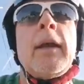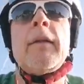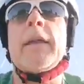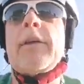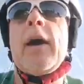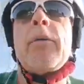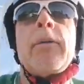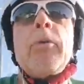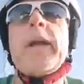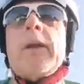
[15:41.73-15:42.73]
That's how we
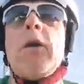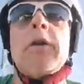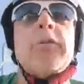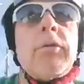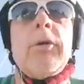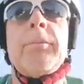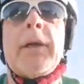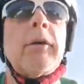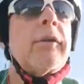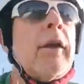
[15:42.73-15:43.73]
recognize truth,
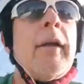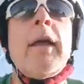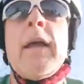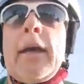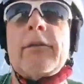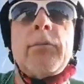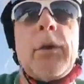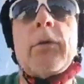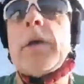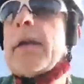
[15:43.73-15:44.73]
because we already